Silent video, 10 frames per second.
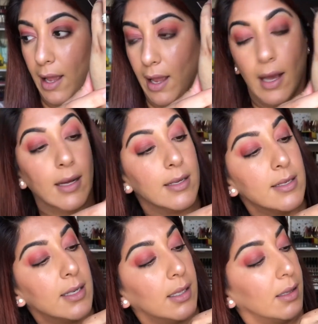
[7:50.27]

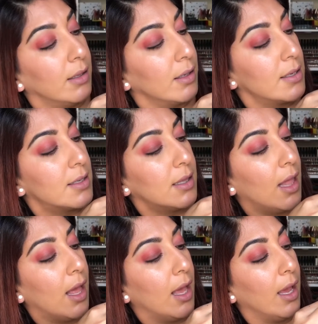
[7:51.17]
And it looks
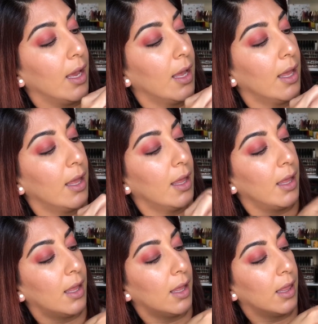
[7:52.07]
like
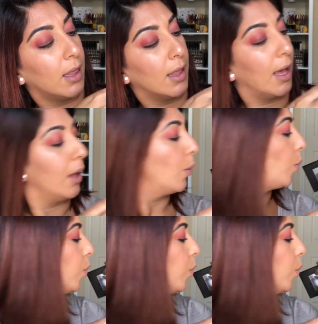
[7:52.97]
that.